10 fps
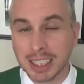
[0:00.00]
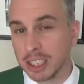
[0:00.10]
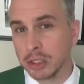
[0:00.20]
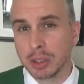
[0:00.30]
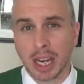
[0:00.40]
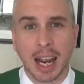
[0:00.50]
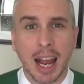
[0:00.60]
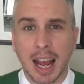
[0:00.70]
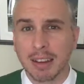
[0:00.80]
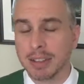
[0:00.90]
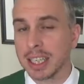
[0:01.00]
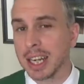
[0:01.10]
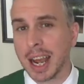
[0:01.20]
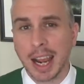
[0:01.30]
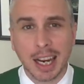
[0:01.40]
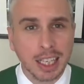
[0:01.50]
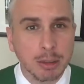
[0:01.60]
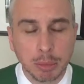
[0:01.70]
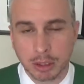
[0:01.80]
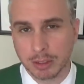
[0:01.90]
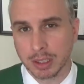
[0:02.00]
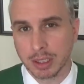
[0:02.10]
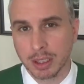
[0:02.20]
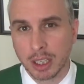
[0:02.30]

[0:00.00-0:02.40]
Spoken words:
issue that I have in any movie